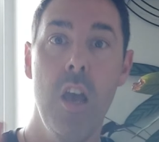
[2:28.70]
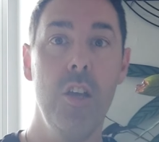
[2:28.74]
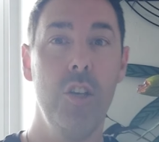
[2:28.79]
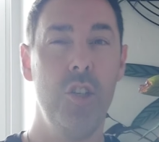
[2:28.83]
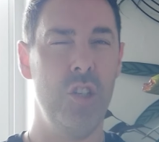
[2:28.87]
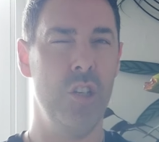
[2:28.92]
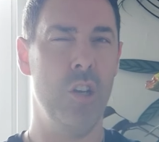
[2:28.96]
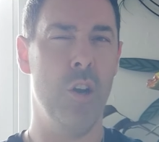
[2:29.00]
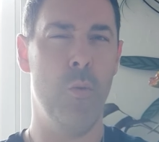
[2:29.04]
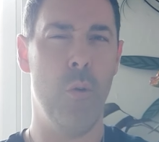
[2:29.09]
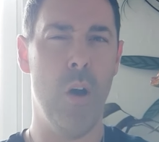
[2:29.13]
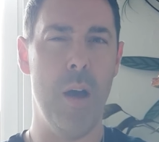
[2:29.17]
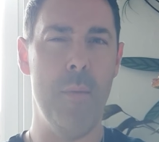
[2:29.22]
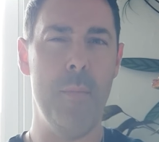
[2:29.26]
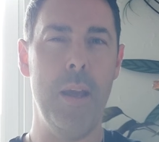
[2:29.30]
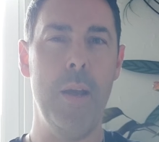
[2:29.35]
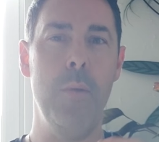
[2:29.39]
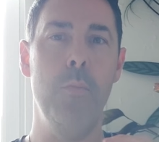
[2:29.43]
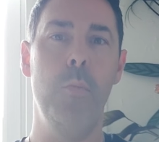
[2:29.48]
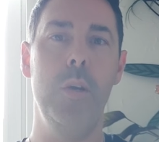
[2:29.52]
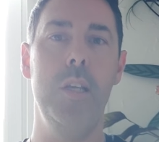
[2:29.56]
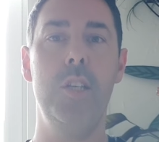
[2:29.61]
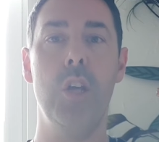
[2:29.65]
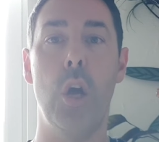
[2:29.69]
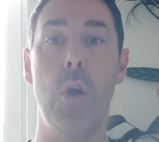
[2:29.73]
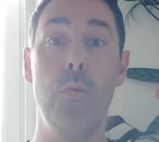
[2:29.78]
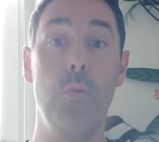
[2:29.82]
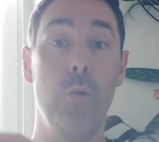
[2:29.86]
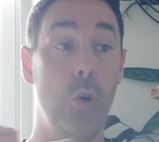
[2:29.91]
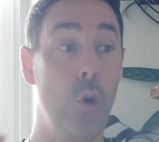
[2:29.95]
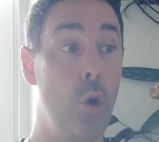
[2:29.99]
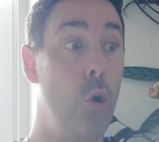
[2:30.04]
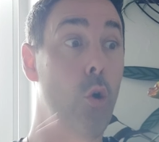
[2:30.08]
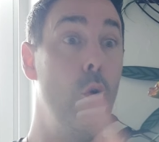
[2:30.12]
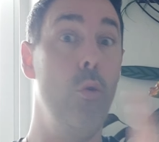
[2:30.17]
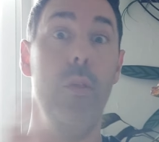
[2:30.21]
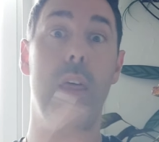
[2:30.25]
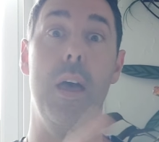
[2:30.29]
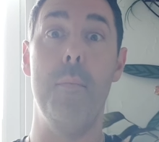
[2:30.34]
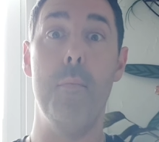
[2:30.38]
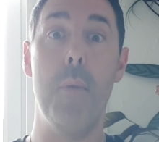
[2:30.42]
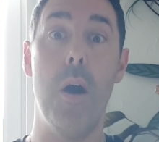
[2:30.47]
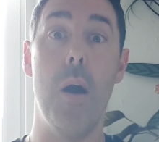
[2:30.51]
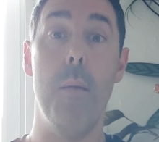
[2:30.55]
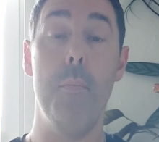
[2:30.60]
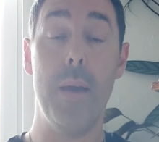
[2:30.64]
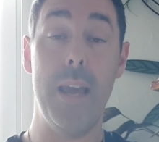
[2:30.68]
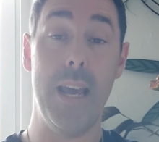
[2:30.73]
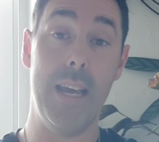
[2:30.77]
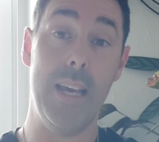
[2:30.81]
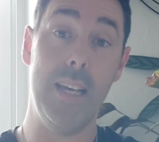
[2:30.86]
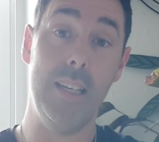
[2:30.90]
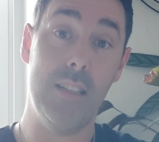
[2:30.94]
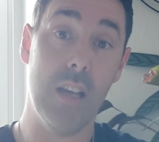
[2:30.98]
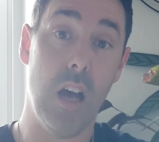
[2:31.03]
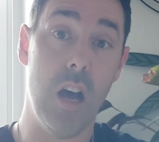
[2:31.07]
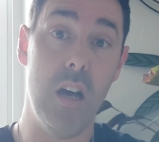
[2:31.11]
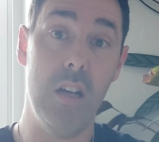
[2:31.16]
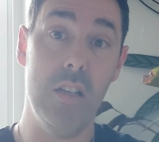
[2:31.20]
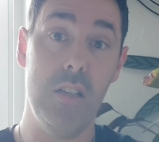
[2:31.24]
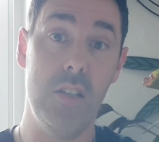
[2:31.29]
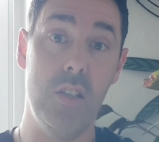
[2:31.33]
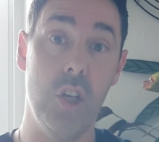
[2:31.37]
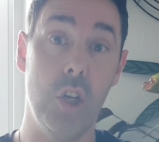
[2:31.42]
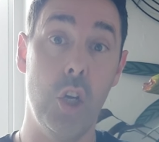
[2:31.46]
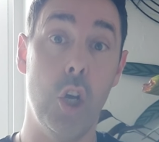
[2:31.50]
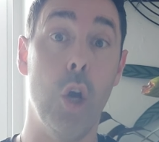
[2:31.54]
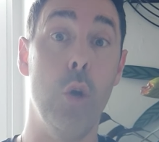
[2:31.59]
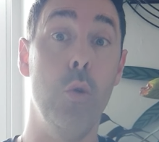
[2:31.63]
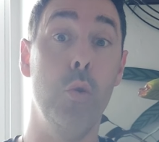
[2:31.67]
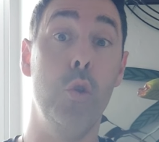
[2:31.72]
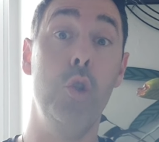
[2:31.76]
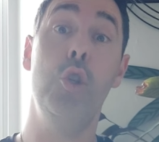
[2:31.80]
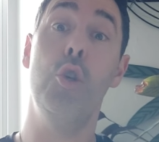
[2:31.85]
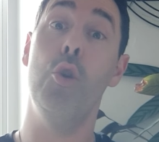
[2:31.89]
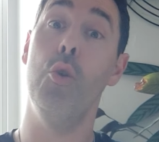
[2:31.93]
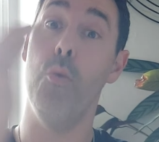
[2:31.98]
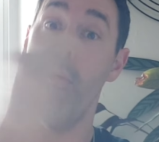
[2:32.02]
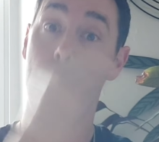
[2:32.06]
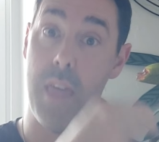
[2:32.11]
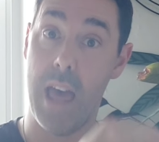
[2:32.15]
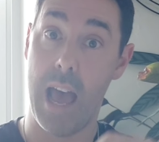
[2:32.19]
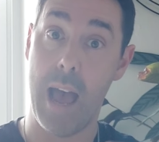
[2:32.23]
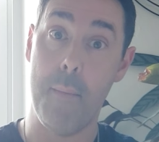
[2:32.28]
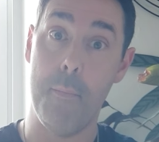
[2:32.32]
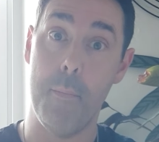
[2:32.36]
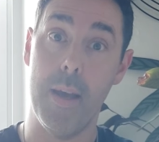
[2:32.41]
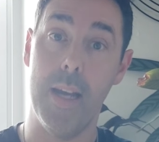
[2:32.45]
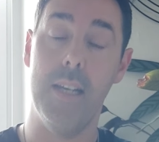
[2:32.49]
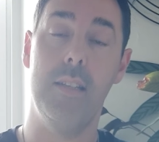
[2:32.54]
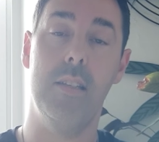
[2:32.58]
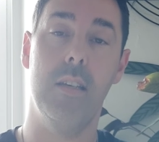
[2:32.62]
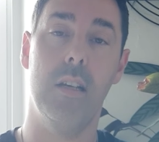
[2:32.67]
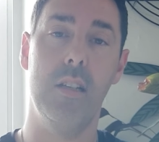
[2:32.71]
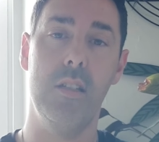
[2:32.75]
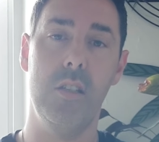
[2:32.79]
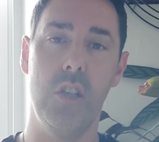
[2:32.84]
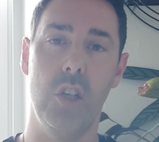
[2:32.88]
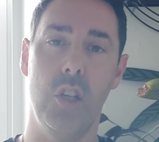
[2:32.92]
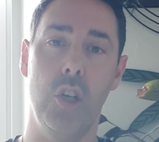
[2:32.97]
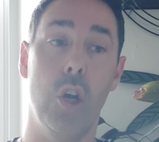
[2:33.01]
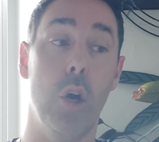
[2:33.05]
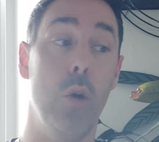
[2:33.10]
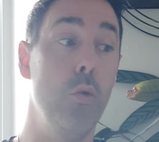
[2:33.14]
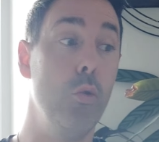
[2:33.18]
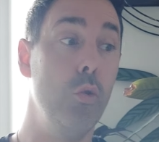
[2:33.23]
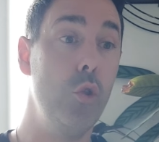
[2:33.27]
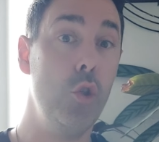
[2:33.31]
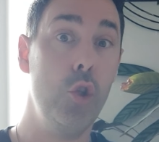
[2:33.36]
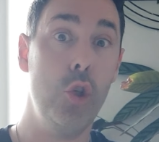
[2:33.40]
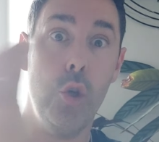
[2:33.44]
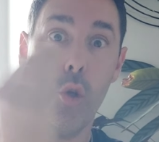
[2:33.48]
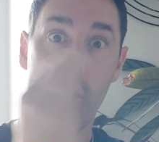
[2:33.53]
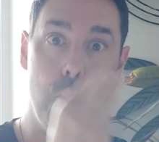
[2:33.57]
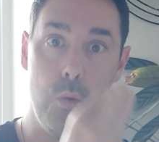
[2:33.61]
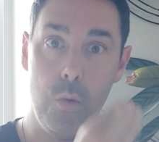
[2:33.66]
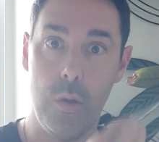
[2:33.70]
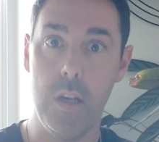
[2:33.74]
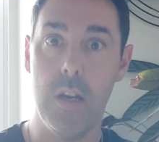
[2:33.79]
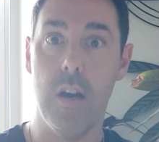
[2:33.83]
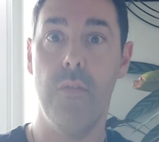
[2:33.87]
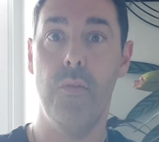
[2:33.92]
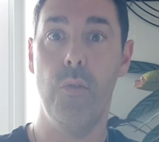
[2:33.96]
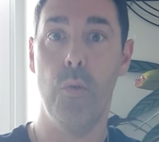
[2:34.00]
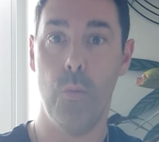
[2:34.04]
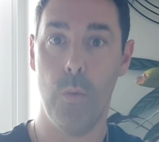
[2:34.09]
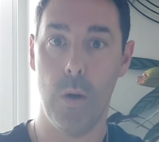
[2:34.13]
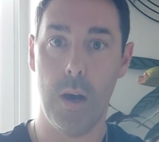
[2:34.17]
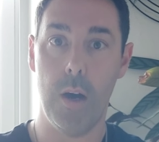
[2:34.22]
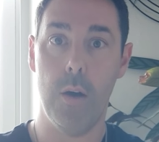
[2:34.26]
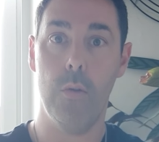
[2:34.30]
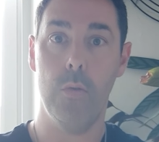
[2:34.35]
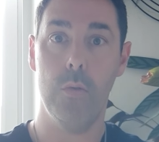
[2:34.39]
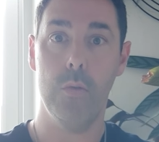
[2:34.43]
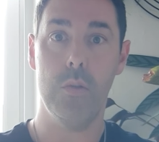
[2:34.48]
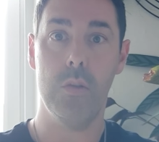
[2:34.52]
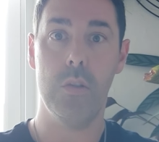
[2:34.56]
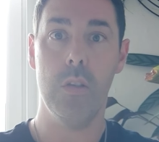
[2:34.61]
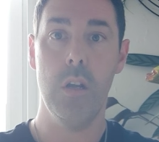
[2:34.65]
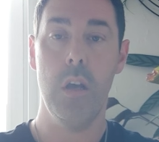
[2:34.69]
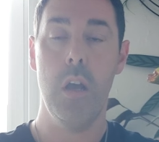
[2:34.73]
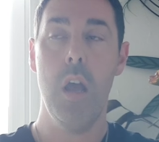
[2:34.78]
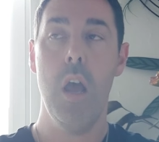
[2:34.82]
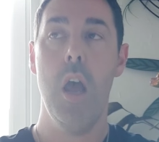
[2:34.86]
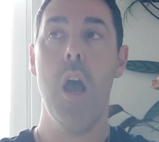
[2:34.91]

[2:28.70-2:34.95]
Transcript: Do you know what I mean? We don't call them up. It is us that goes to them. It is us that goes to the other worlds.